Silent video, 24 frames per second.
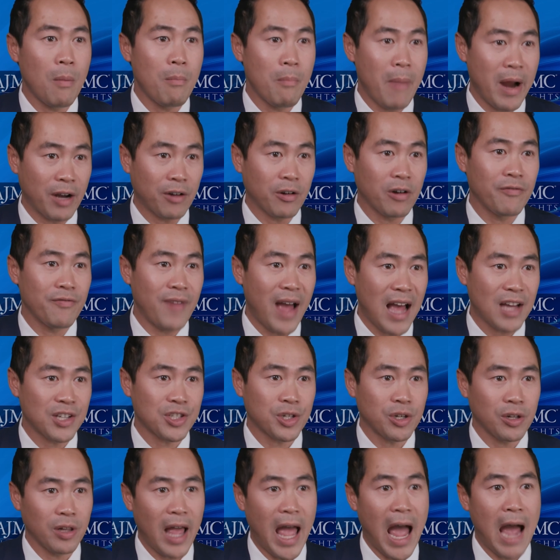
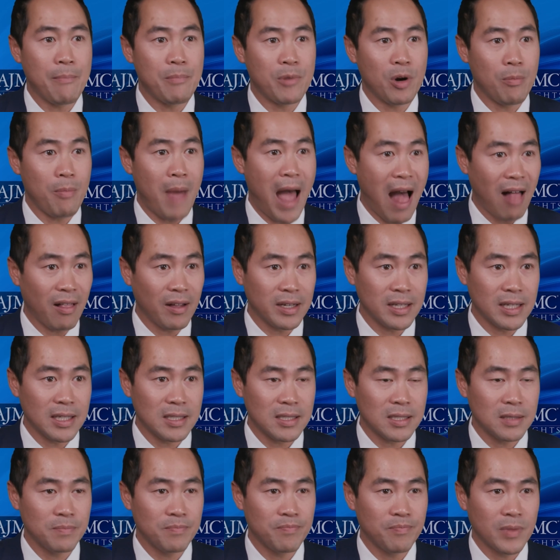microvascular
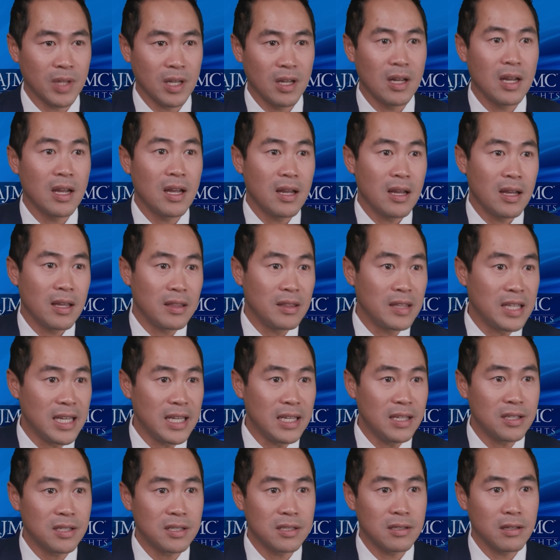abnormalities.
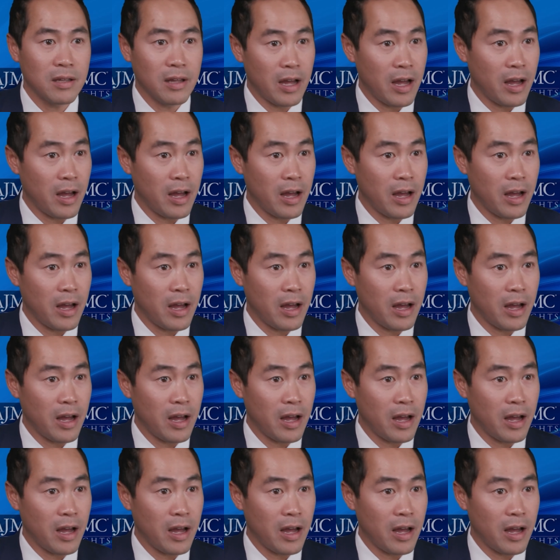These,